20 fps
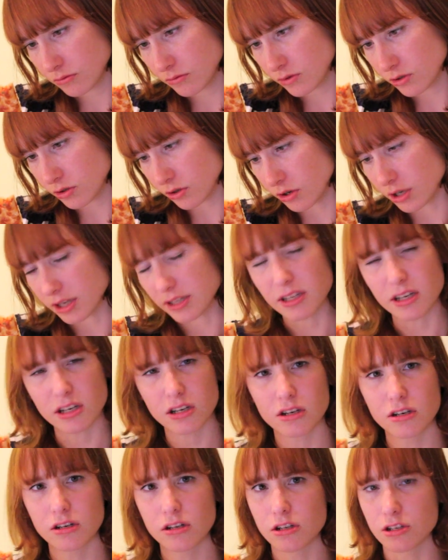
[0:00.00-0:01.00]
sorry,
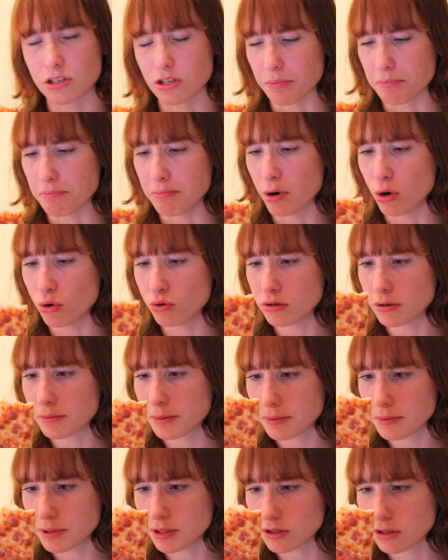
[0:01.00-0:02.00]
that kind of looks like mould
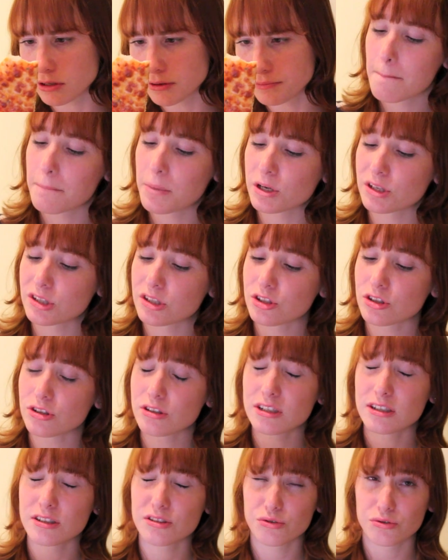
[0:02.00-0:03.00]
on my pizza. But
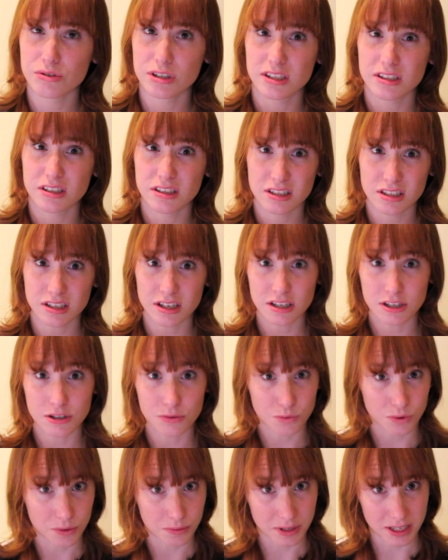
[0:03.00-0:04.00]
John had already
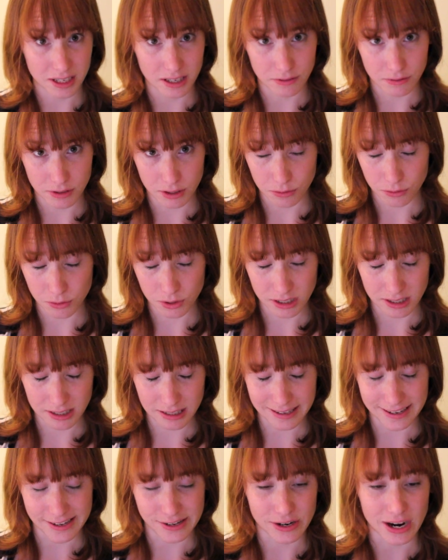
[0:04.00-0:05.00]
decided what the evening would
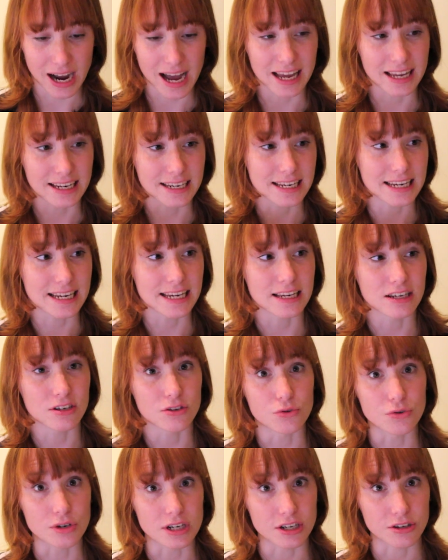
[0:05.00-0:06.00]
entail, and he
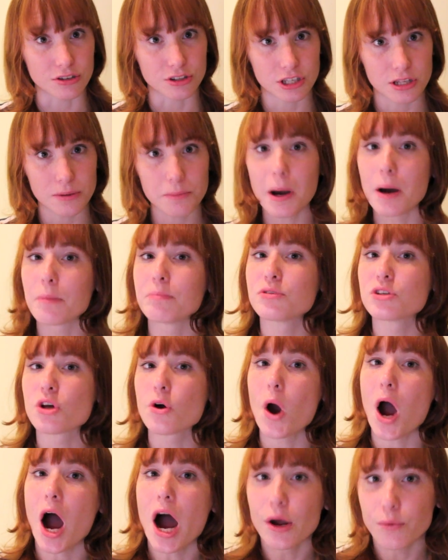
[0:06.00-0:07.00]
had already gone to the pub,
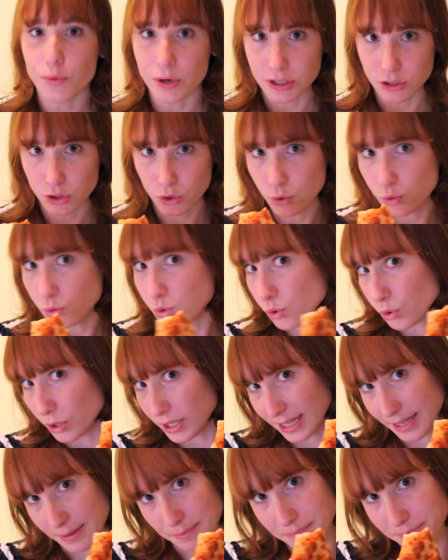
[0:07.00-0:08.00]
so I went to
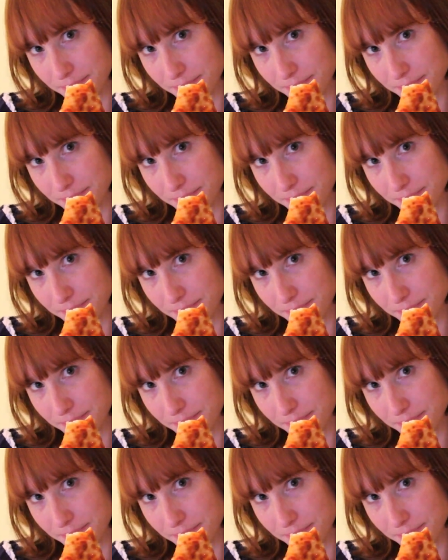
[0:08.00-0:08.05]
join him.